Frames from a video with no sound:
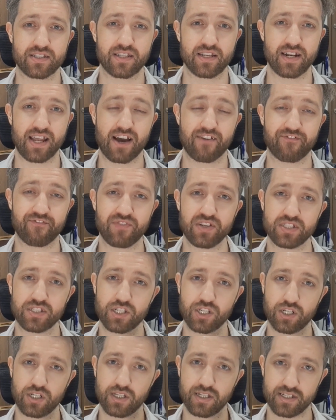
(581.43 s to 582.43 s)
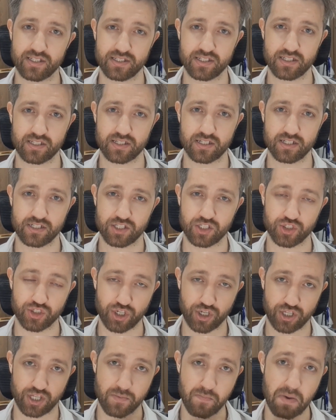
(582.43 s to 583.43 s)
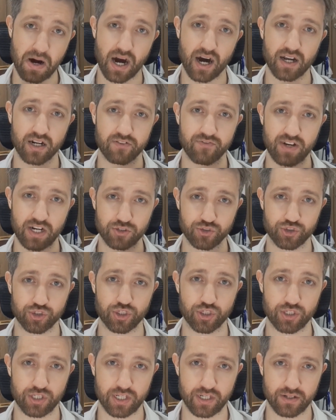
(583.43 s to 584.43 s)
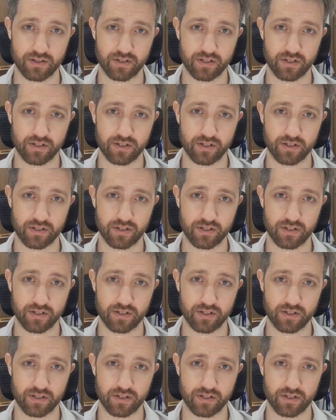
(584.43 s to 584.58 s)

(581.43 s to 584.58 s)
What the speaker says: that our physical existence is only part of our journey.